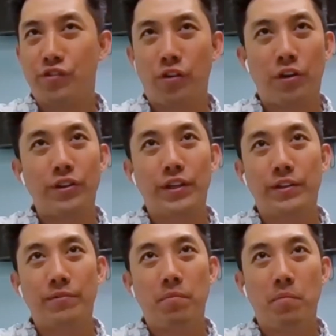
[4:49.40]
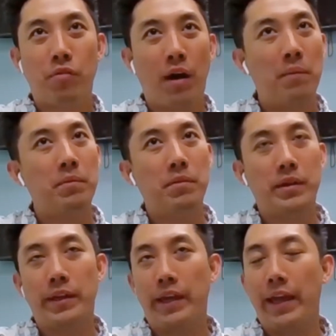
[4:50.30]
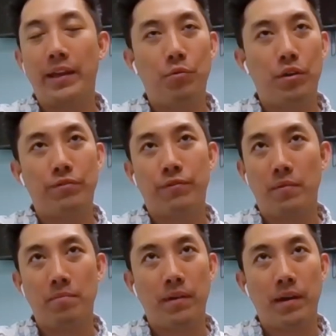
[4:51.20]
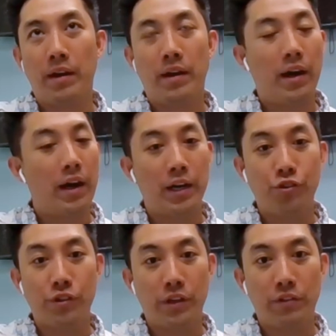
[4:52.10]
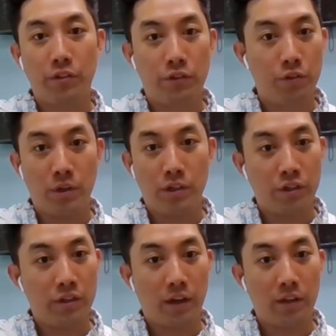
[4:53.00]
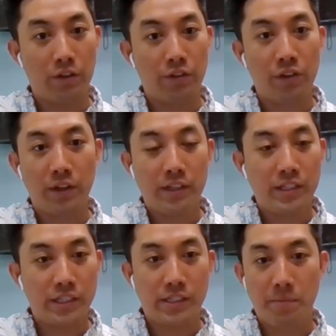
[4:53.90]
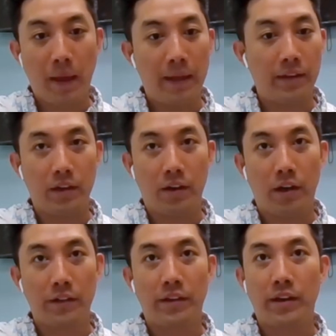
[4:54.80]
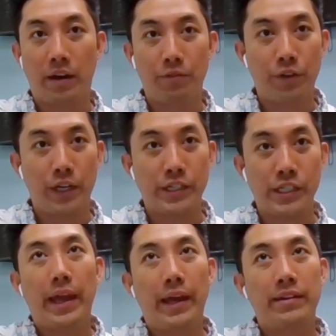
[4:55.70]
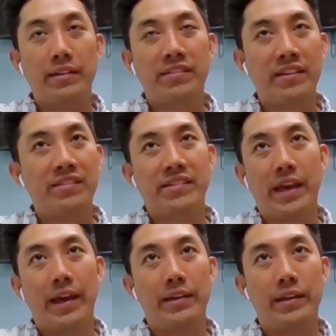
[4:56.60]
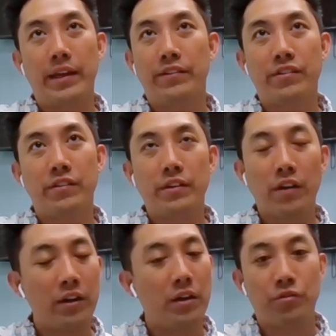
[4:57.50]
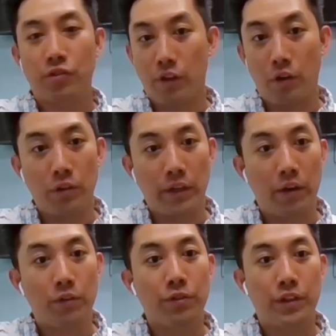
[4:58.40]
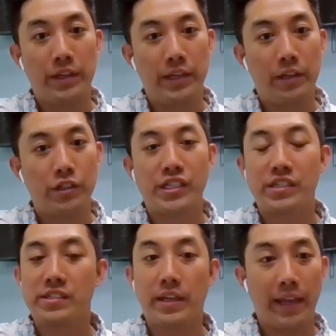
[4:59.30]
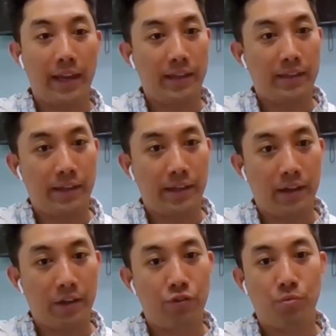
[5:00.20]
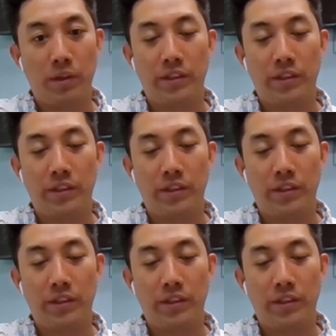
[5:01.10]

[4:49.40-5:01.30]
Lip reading: started probably anywhere from $100 to $200 just depending on the coverage. And since then, it's gone up slowly over the years, just like anything else with